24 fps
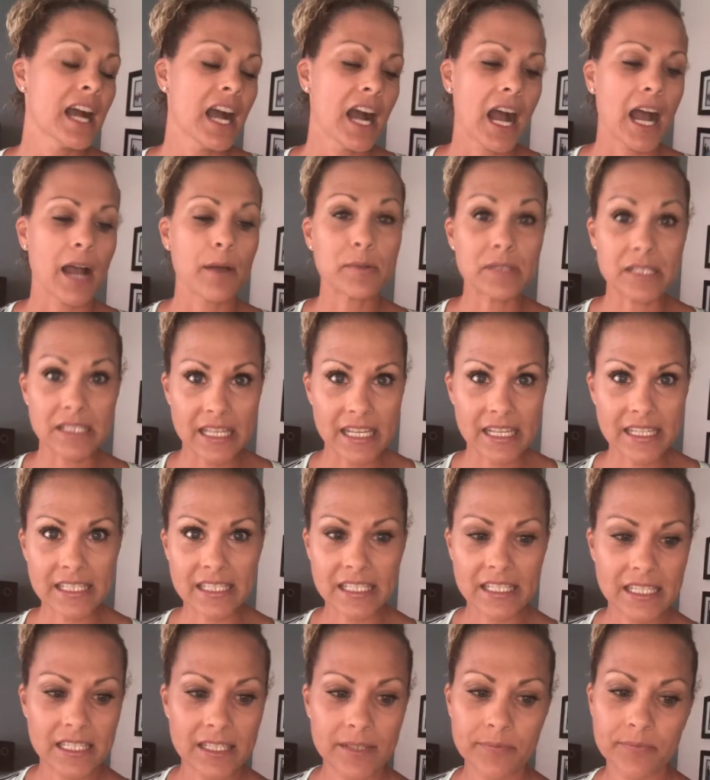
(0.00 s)
I was
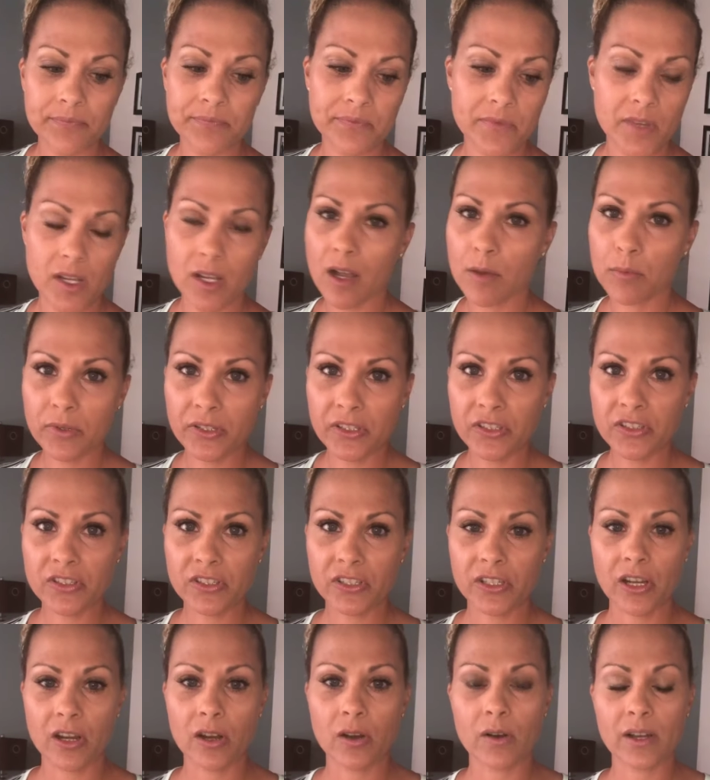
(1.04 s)
lazy a couple years
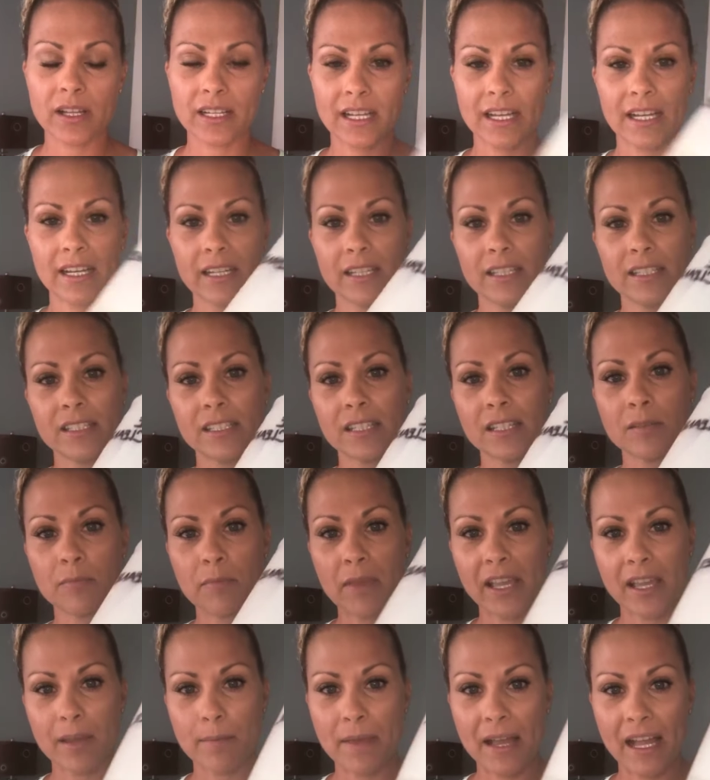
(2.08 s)
ago and I didn't
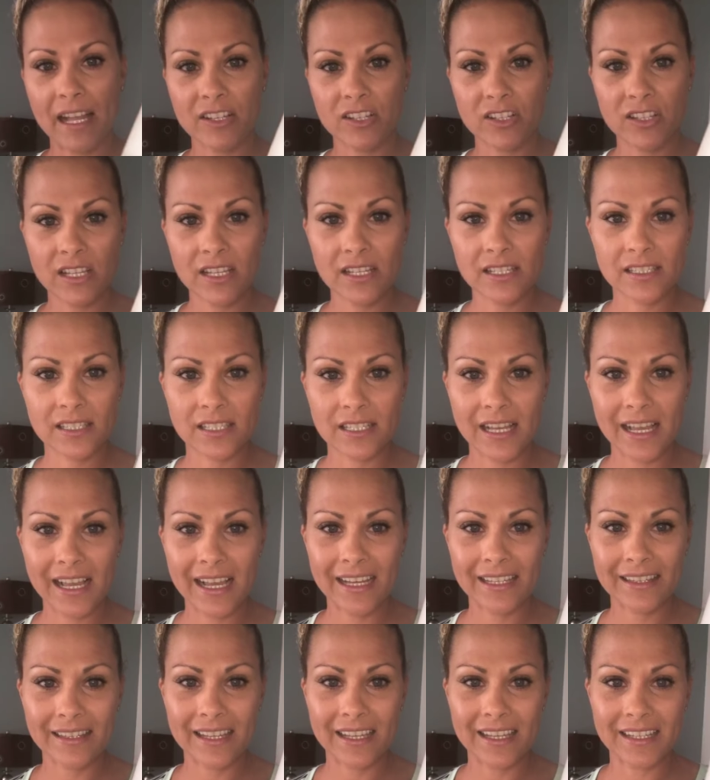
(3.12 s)
make a batch of this and I
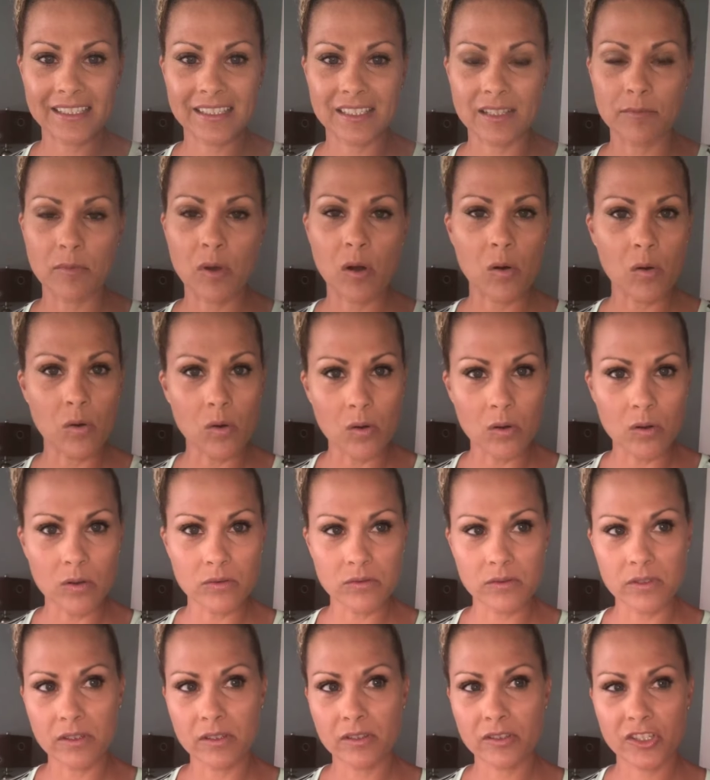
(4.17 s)
had like some
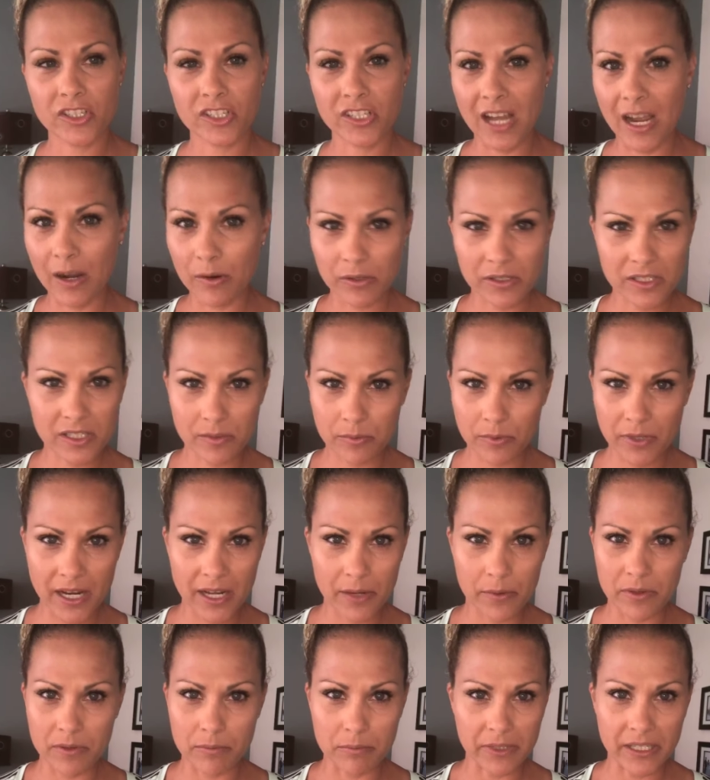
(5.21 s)
old shower spray
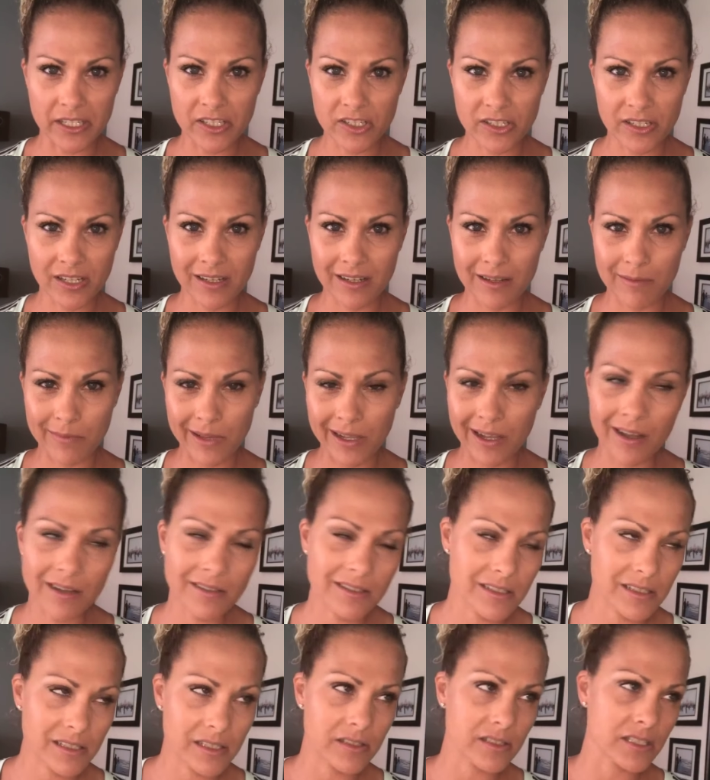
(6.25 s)
with bleach in it. I'm like, I'll
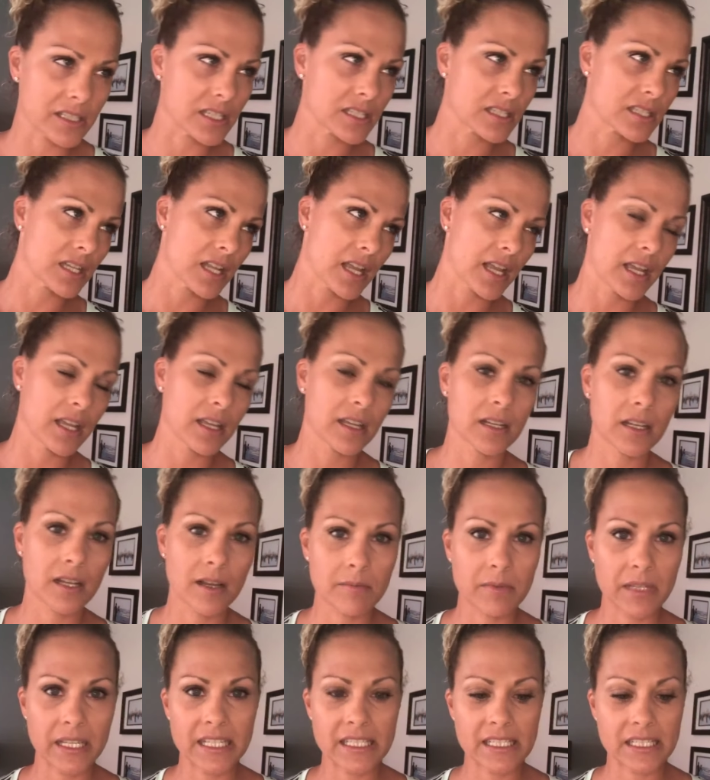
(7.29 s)
just use this today. I'm
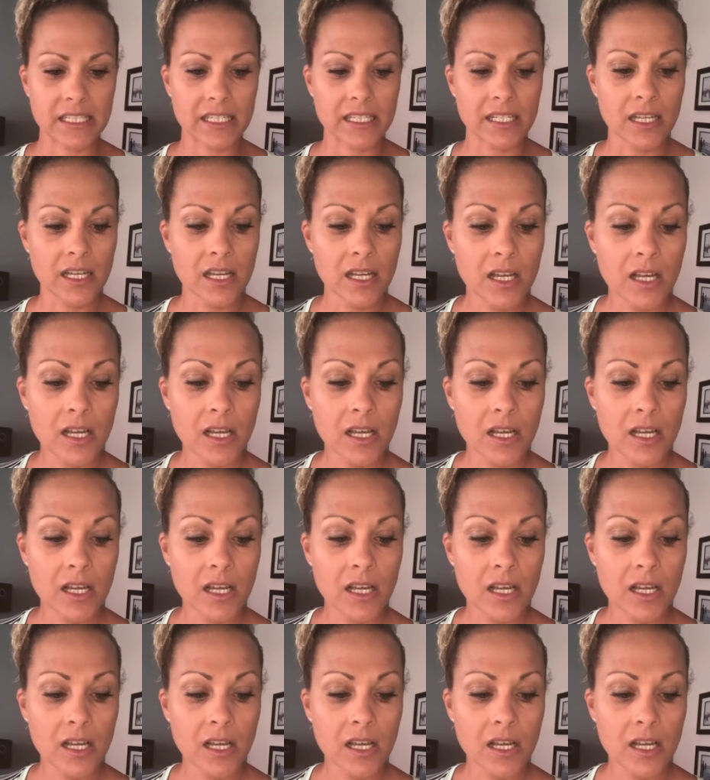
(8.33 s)
lazy.